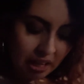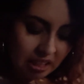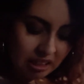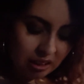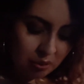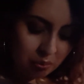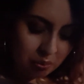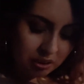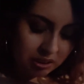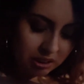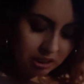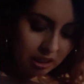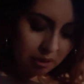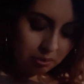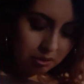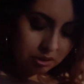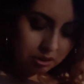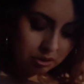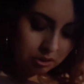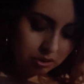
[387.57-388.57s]
then one day I
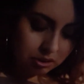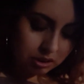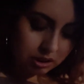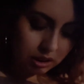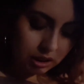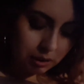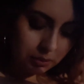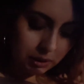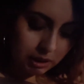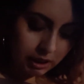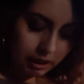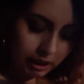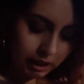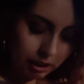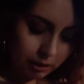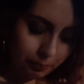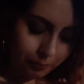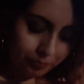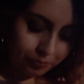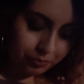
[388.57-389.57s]
went to go see him at night.
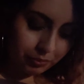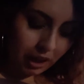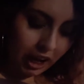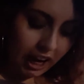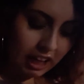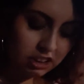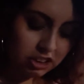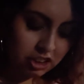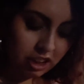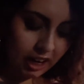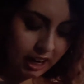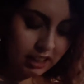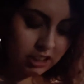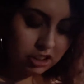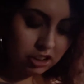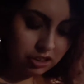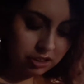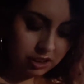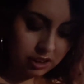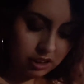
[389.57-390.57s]
I
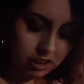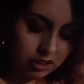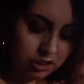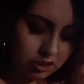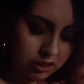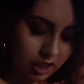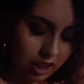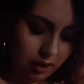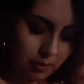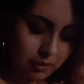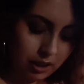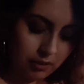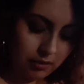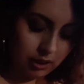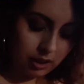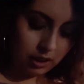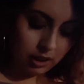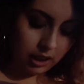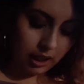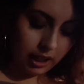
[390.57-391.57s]
turned it into that. I'm not even
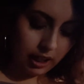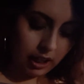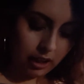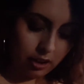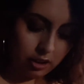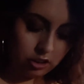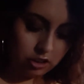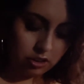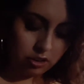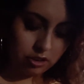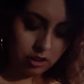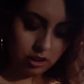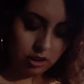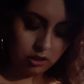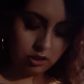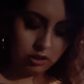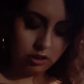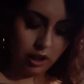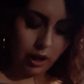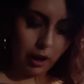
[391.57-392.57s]
gonna lie. I turned it
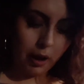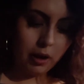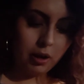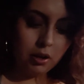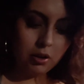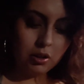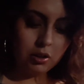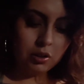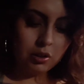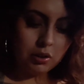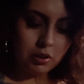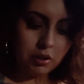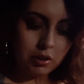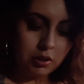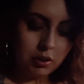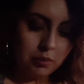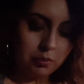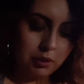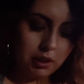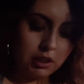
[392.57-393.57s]
into that
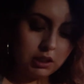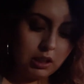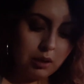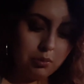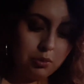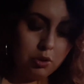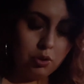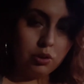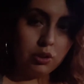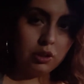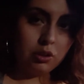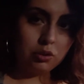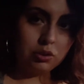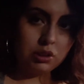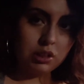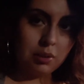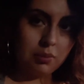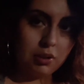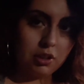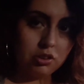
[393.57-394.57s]
because I will only go
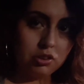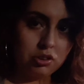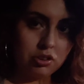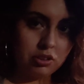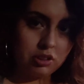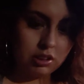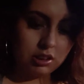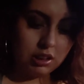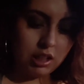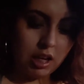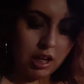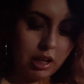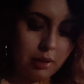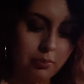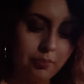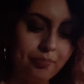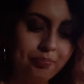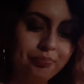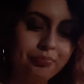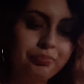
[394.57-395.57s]
see him at a certain
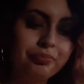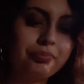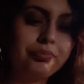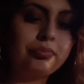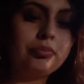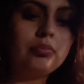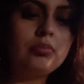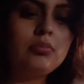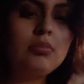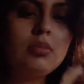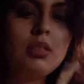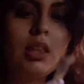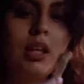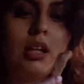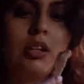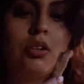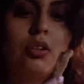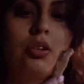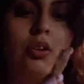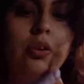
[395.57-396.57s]
time,
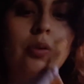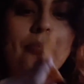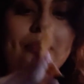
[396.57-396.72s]
you know.